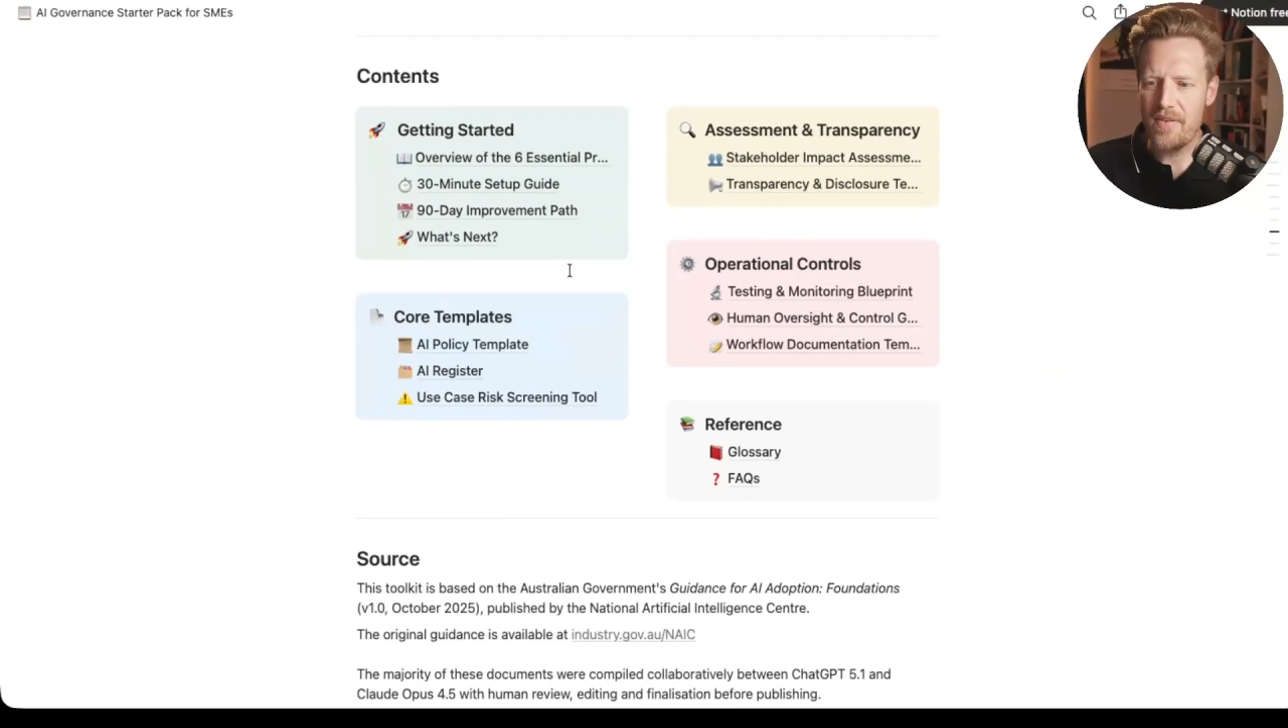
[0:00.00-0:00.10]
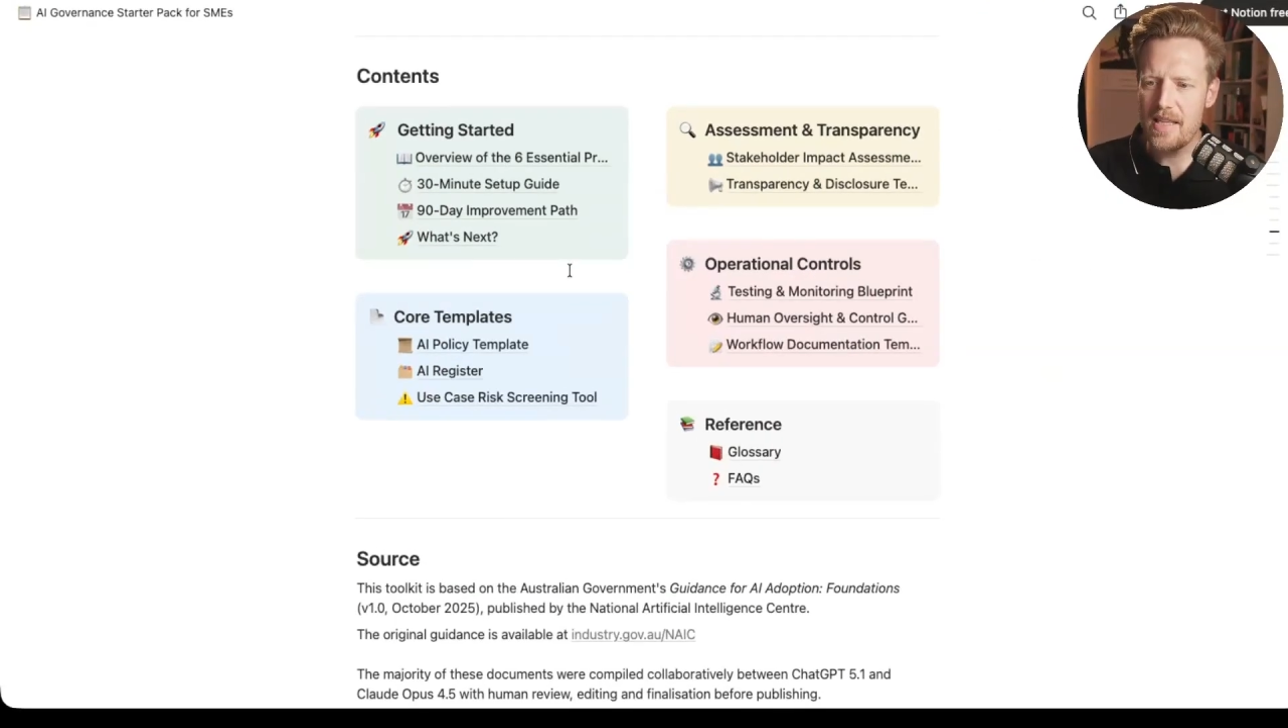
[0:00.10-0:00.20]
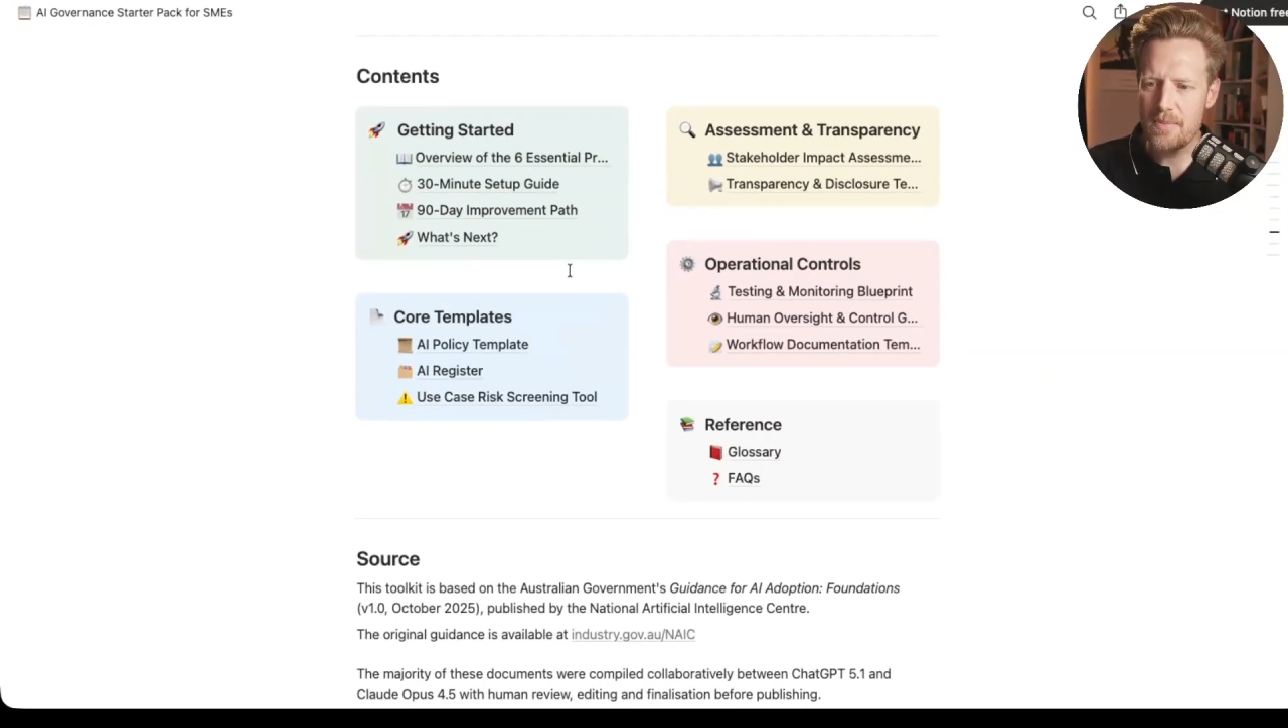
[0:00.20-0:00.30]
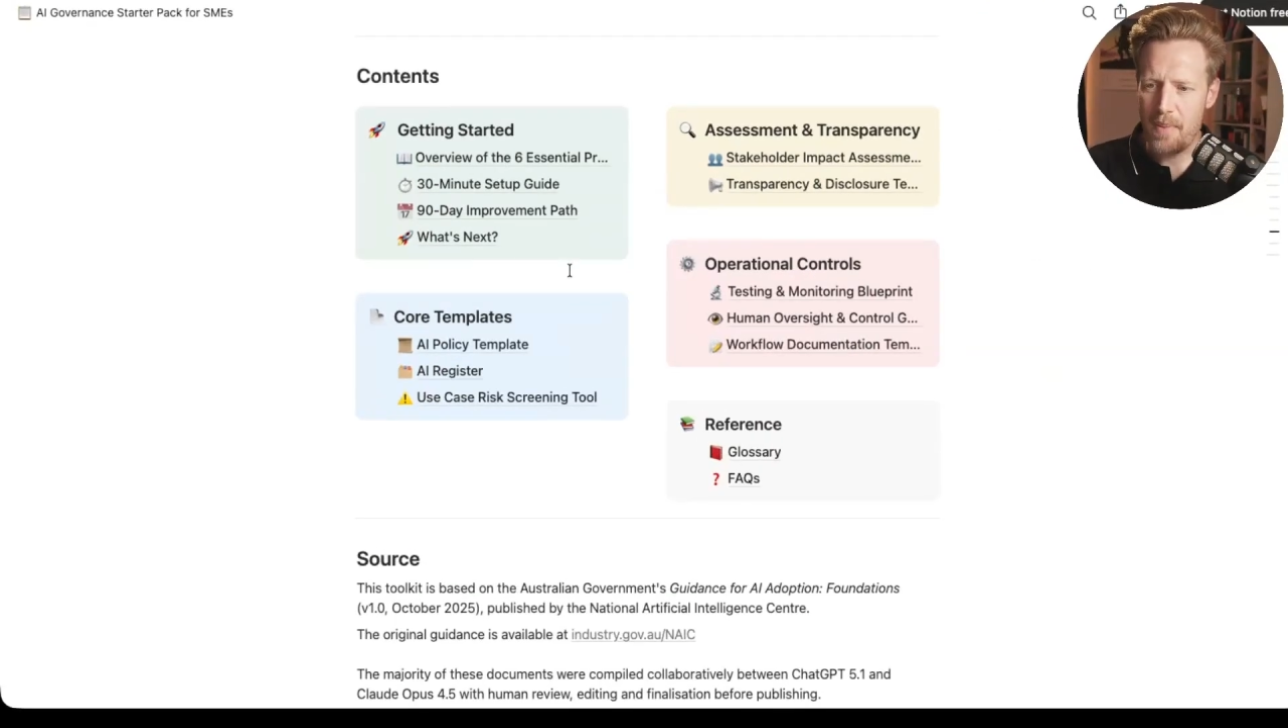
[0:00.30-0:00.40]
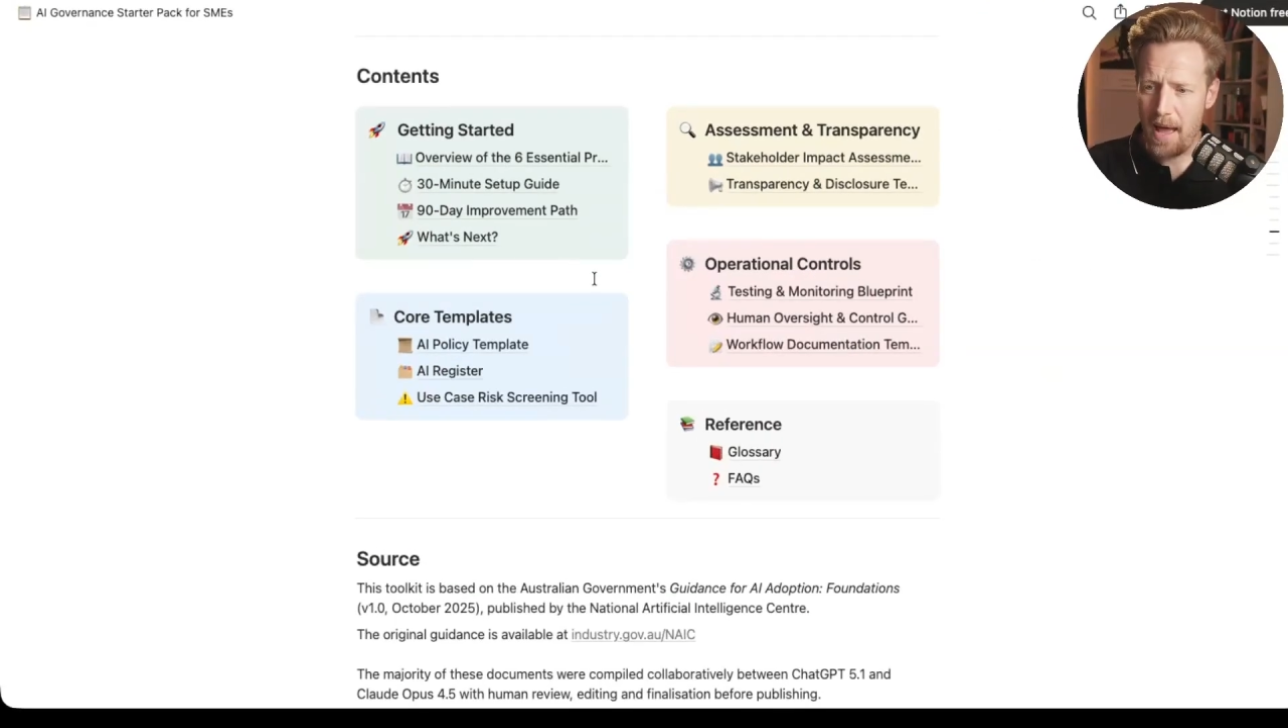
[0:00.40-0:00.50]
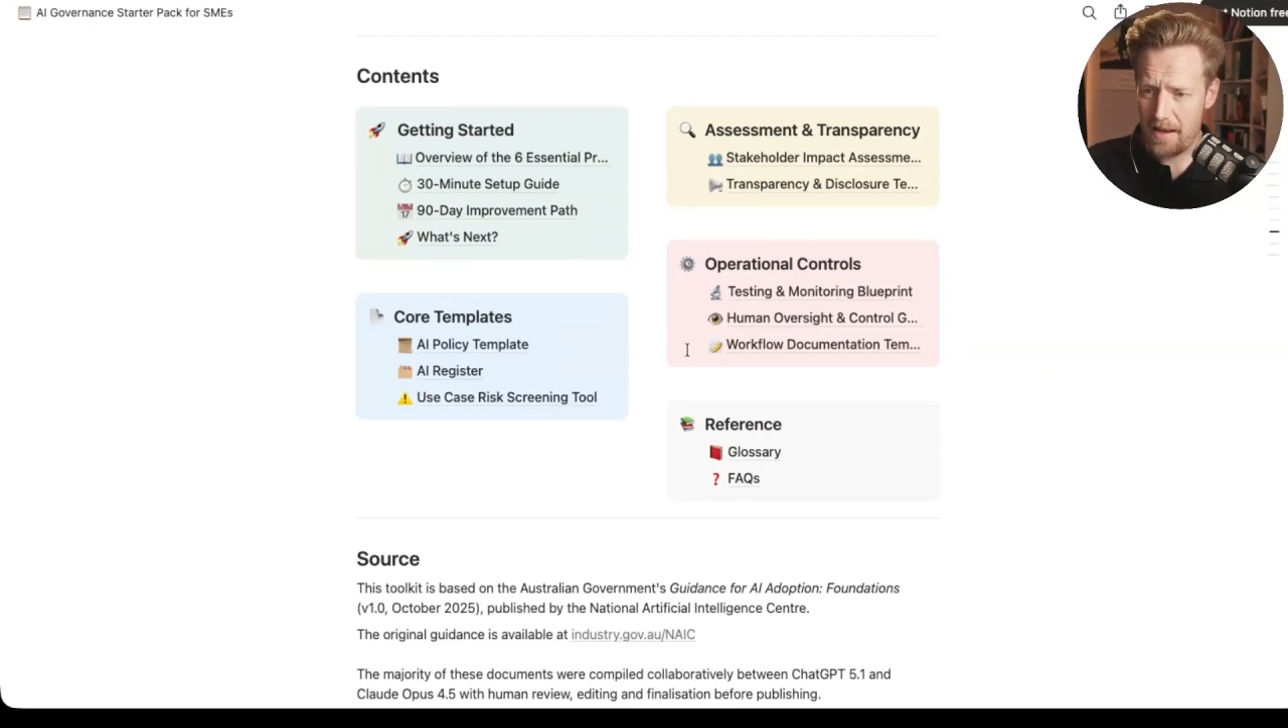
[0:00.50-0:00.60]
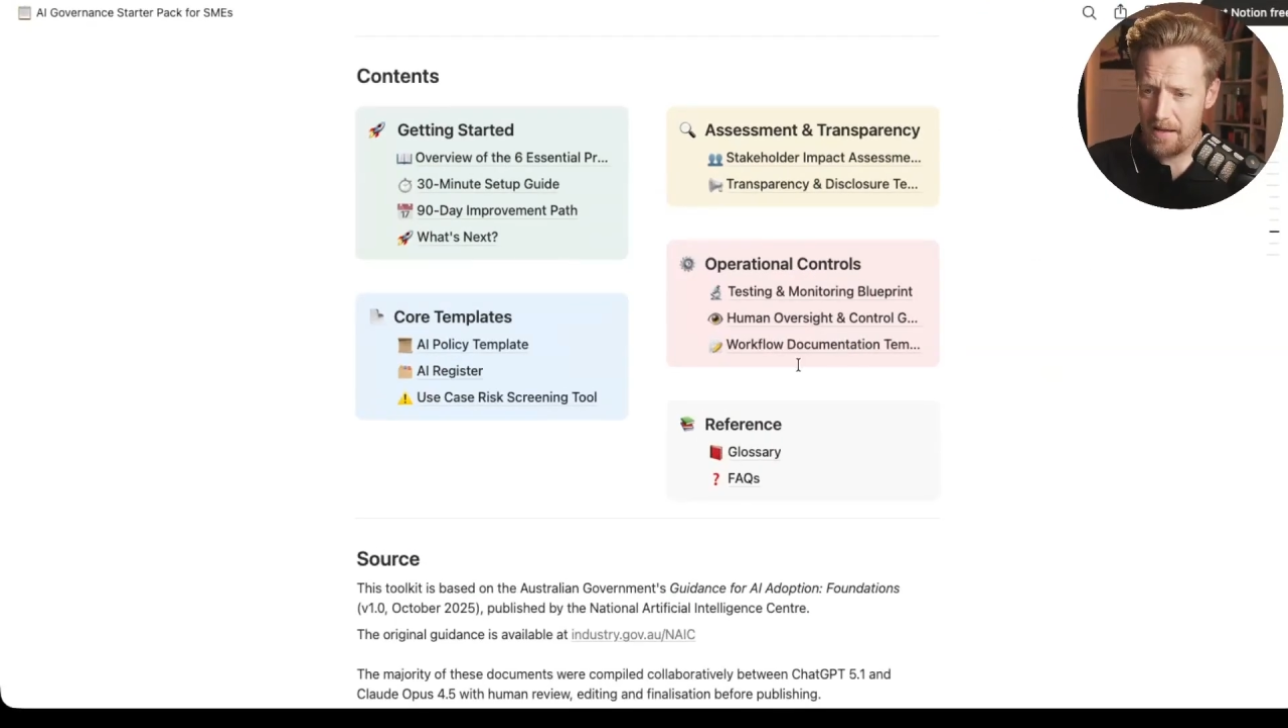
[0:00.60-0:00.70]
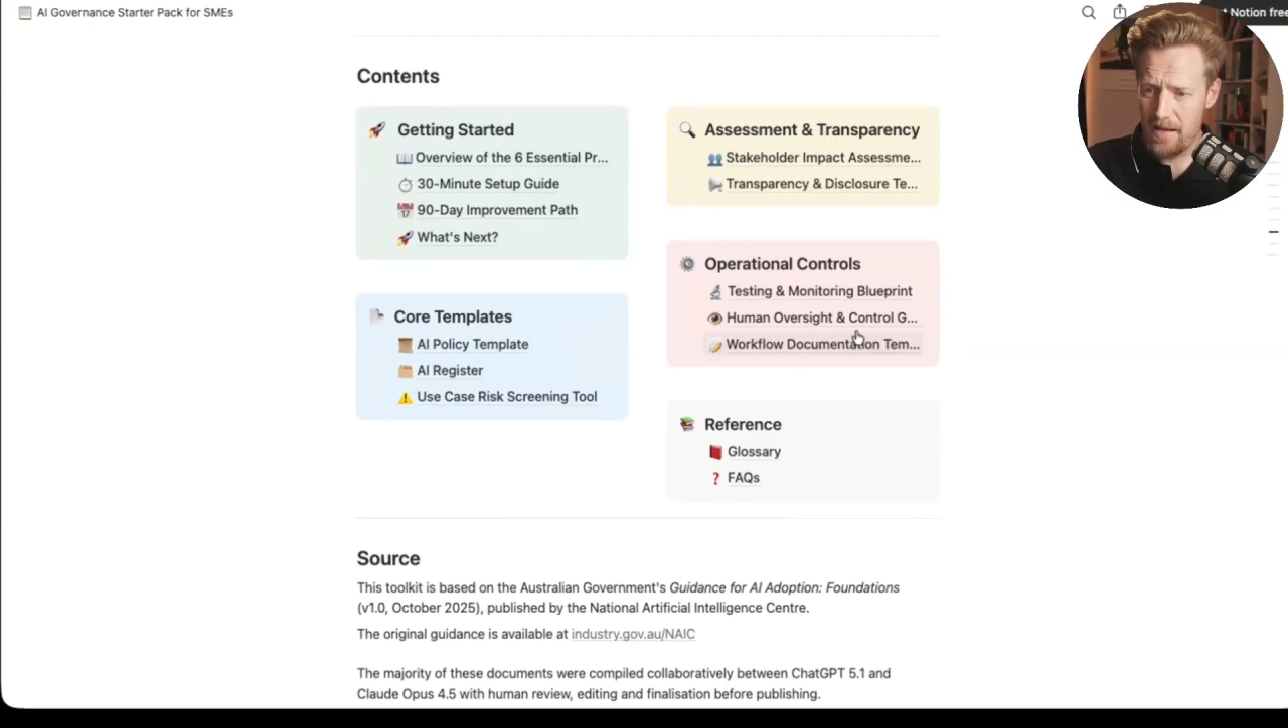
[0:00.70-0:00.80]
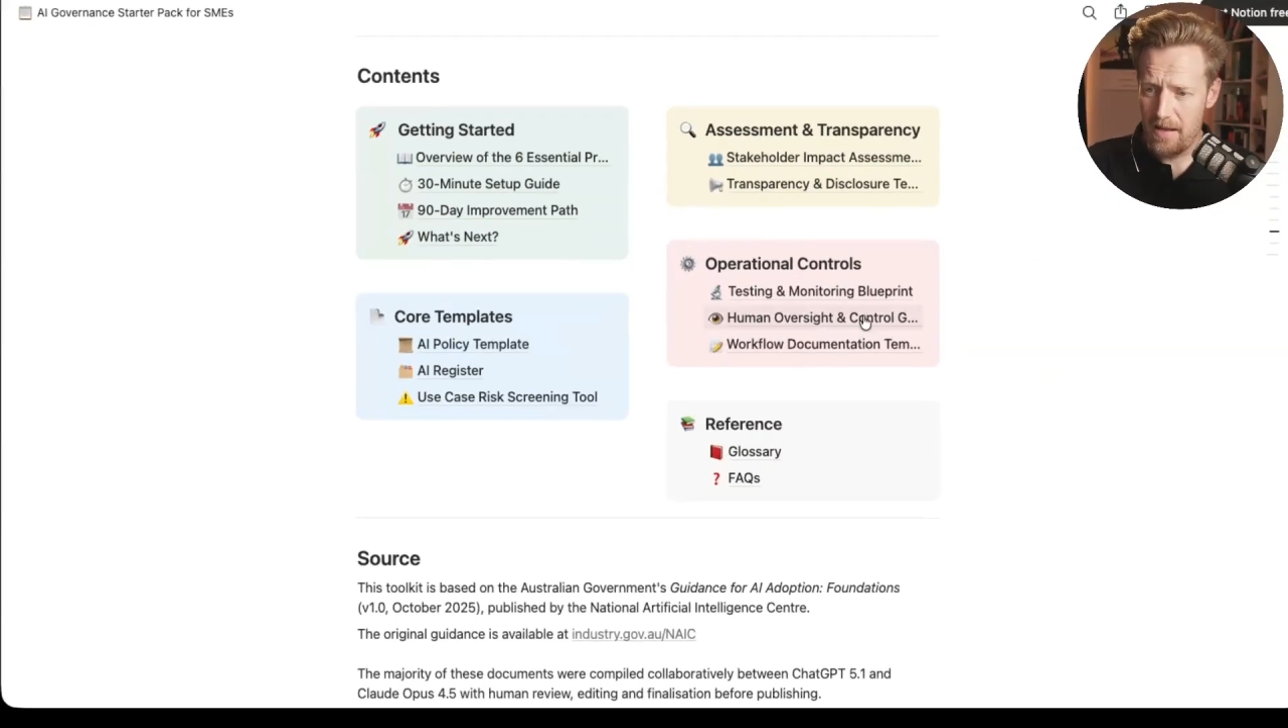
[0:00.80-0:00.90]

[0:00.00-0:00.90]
this pack.